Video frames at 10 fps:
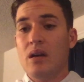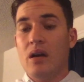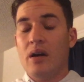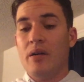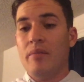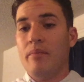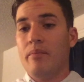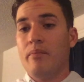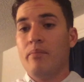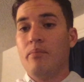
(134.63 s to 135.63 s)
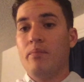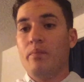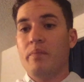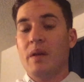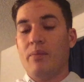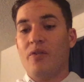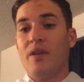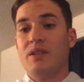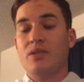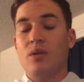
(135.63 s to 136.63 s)
um,
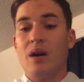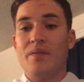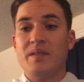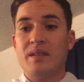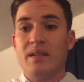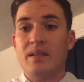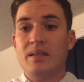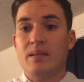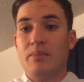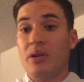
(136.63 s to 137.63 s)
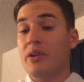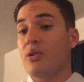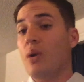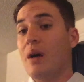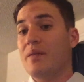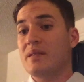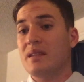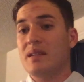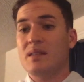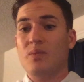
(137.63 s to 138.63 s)
professional offices, political
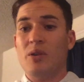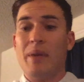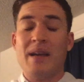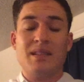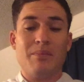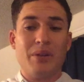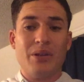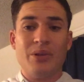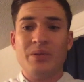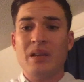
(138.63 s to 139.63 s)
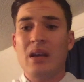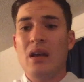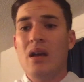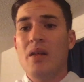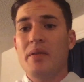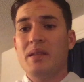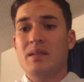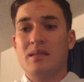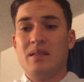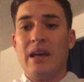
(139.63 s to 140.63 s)
offices, when you're passing bills,
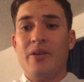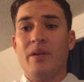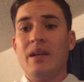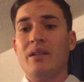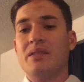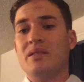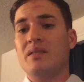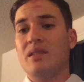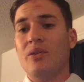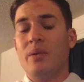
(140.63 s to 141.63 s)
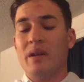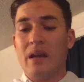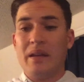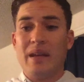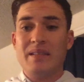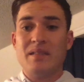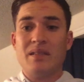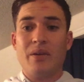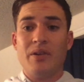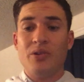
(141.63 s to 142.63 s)
this standard English is still a
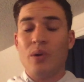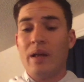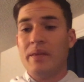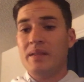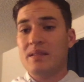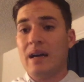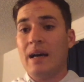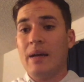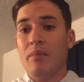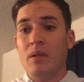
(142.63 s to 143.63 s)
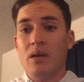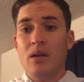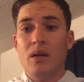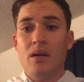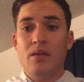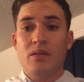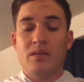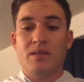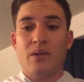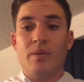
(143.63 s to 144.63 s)
necessary tool at this time.
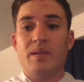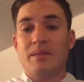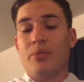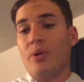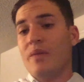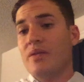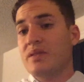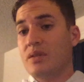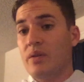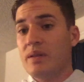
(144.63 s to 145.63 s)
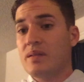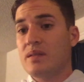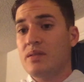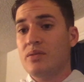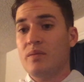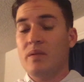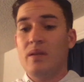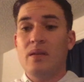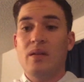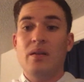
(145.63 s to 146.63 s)
So it is important for students to
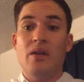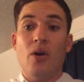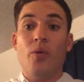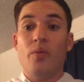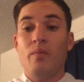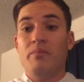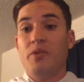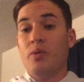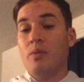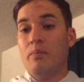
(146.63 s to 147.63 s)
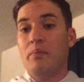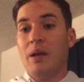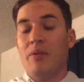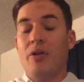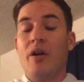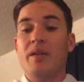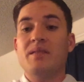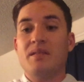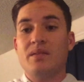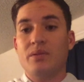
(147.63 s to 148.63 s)
know, to be able to harness
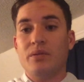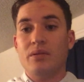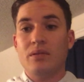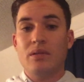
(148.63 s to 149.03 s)
this tool